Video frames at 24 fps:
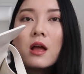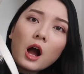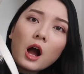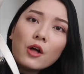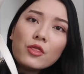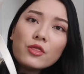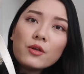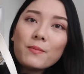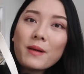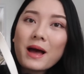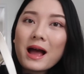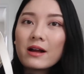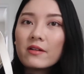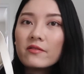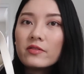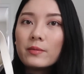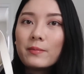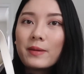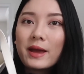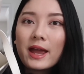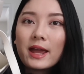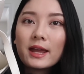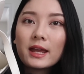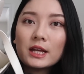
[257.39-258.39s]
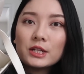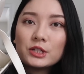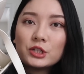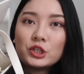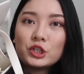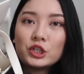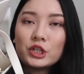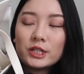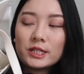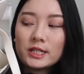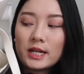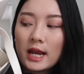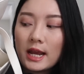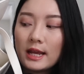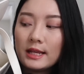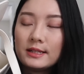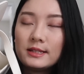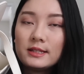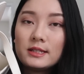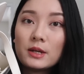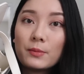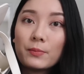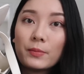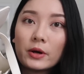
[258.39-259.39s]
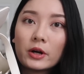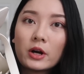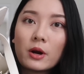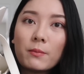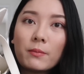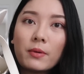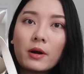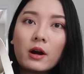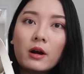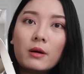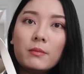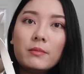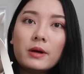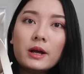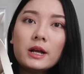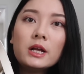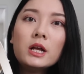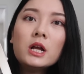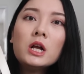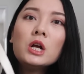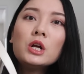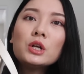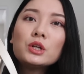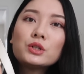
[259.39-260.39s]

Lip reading: On the back of the bag, it's just a zipper compartment,